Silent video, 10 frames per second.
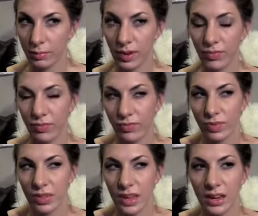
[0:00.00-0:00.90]
my
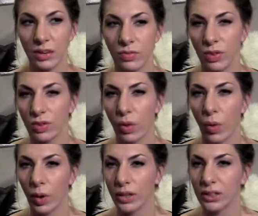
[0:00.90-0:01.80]
skin didn't feel
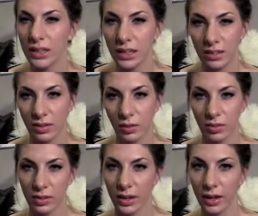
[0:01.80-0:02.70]
so oily and so
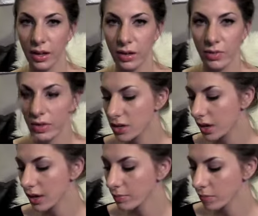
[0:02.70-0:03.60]
slick all the
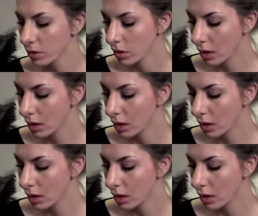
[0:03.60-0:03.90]
time.